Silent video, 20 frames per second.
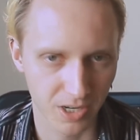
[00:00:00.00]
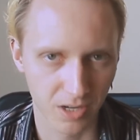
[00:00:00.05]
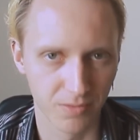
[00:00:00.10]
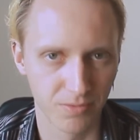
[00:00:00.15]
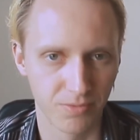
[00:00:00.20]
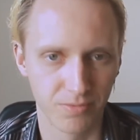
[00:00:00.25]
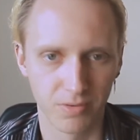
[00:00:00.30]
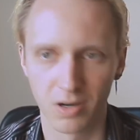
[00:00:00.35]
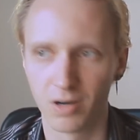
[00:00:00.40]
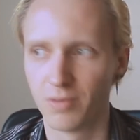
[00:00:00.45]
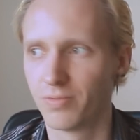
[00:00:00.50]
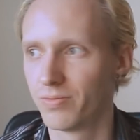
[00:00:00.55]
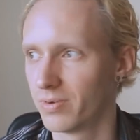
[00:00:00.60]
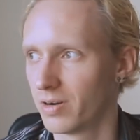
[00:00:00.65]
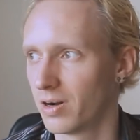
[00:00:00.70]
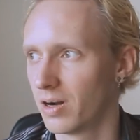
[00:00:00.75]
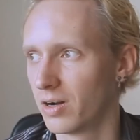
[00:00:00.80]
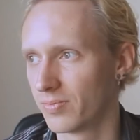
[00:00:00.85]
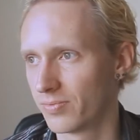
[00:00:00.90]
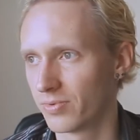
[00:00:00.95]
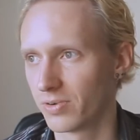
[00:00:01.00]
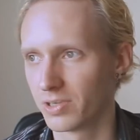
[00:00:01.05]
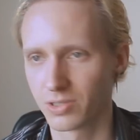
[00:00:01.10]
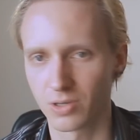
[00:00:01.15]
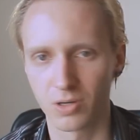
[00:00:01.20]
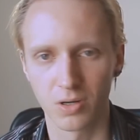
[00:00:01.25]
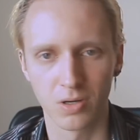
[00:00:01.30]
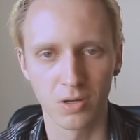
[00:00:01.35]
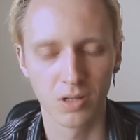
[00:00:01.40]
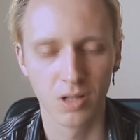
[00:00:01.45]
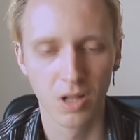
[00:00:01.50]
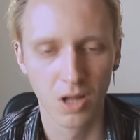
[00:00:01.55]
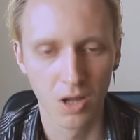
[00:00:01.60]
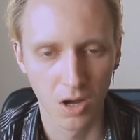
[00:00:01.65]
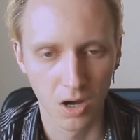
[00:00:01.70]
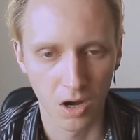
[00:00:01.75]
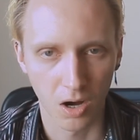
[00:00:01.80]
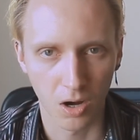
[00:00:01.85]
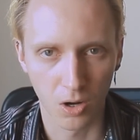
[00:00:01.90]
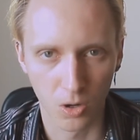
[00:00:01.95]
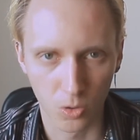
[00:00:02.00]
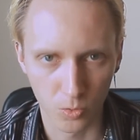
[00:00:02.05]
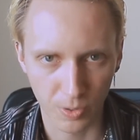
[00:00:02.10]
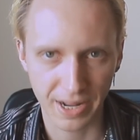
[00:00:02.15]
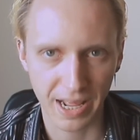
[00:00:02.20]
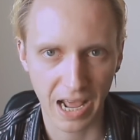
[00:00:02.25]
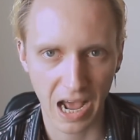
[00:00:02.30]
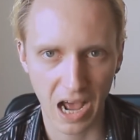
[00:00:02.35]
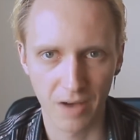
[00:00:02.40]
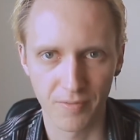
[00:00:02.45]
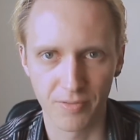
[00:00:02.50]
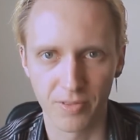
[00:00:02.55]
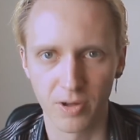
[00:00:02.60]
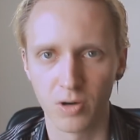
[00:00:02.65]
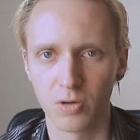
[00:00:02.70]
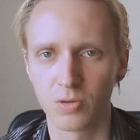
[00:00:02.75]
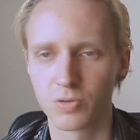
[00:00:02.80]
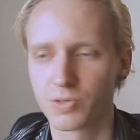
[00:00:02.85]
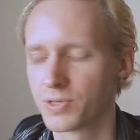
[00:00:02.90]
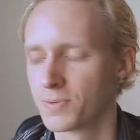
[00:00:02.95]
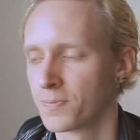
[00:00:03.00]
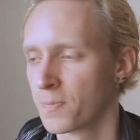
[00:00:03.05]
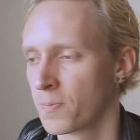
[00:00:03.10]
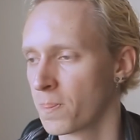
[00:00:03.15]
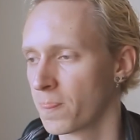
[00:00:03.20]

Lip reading: of us all already have those.